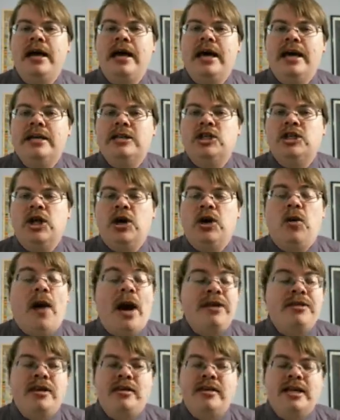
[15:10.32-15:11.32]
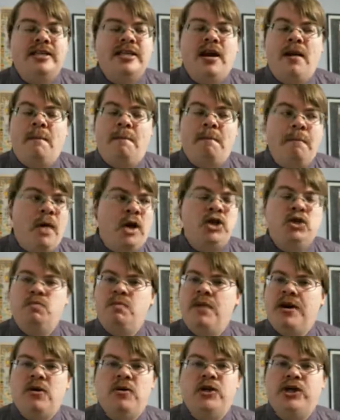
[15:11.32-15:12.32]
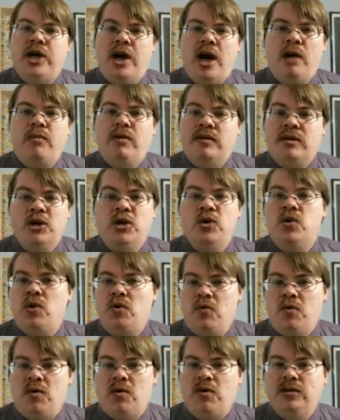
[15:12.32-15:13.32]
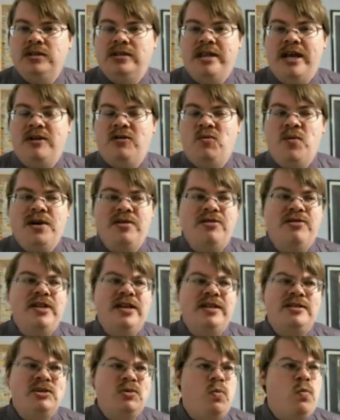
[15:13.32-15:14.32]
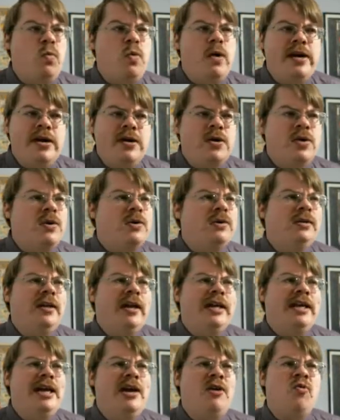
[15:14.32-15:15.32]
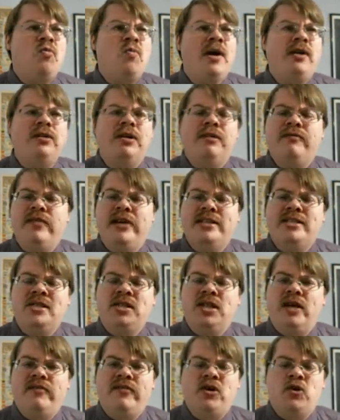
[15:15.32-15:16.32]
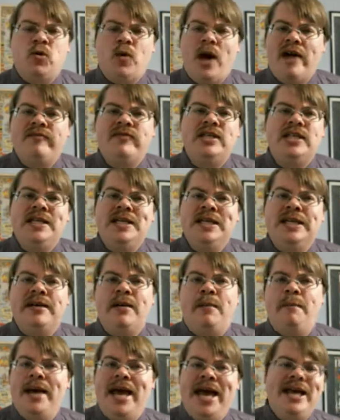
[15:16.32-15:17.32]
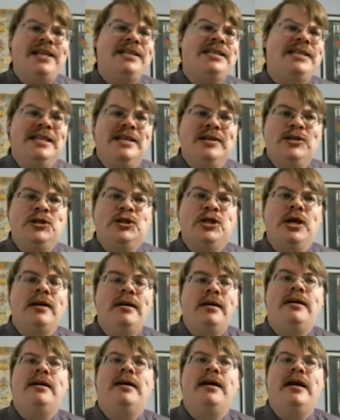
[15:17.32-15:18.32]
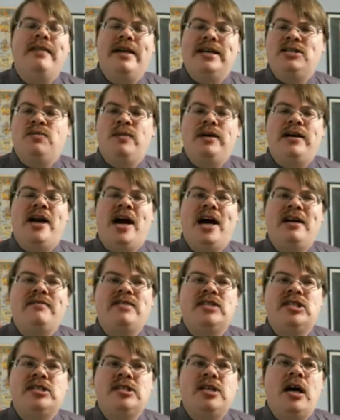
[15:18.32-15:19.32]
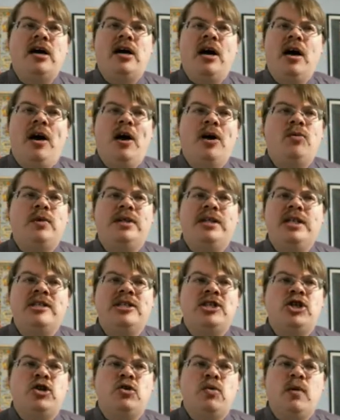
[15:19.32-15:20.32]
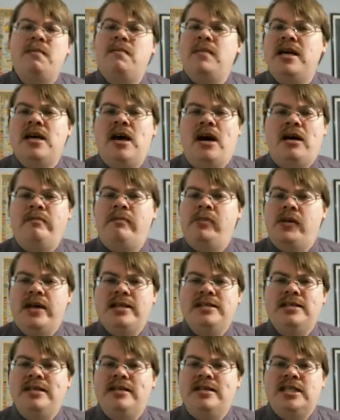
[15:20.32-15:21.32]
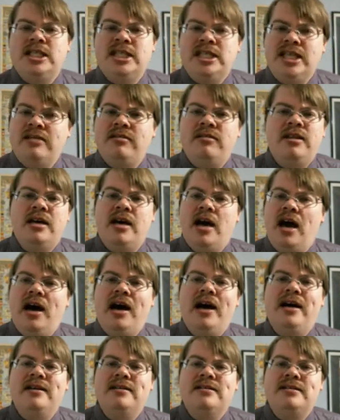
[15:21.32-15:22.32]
So I think they did a much better job with Nuka World than with this weird, like irrelevant Lovecraftian appendage that's been kind of stuck on with these creepy, unpleasant synth guys.